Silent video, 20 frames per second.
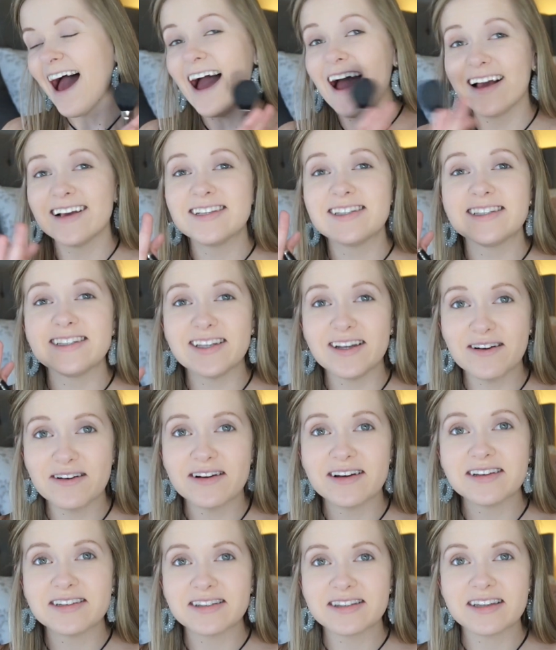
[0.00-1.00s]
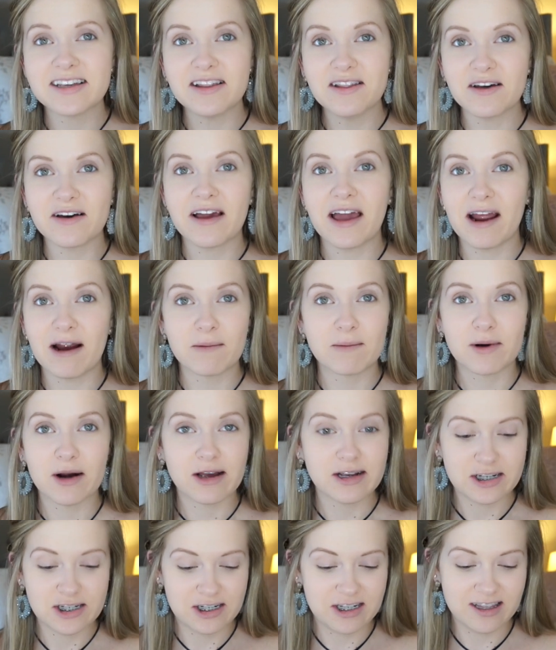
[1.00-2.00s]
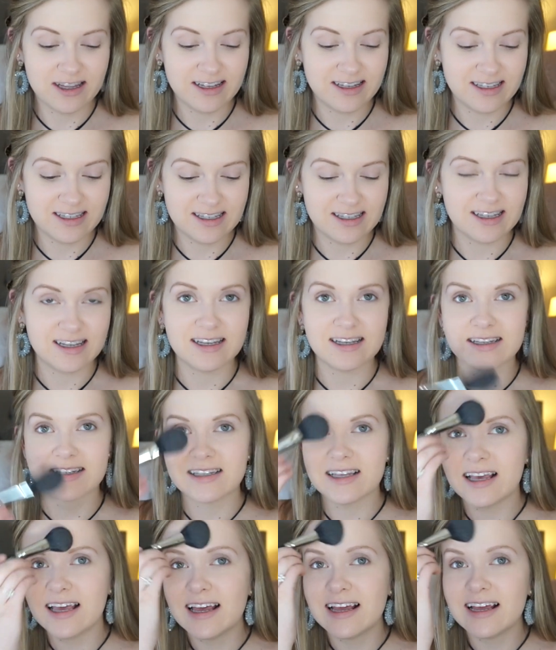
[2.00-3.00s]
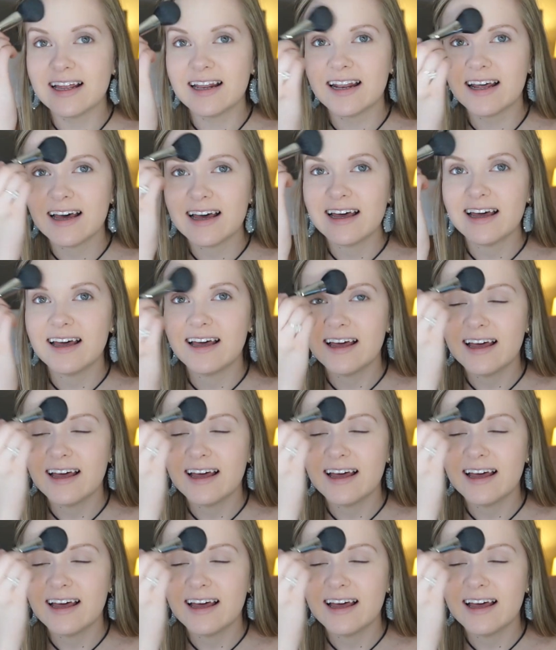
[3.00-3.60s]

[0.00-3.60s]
I seriously look airbrushed. This is insane.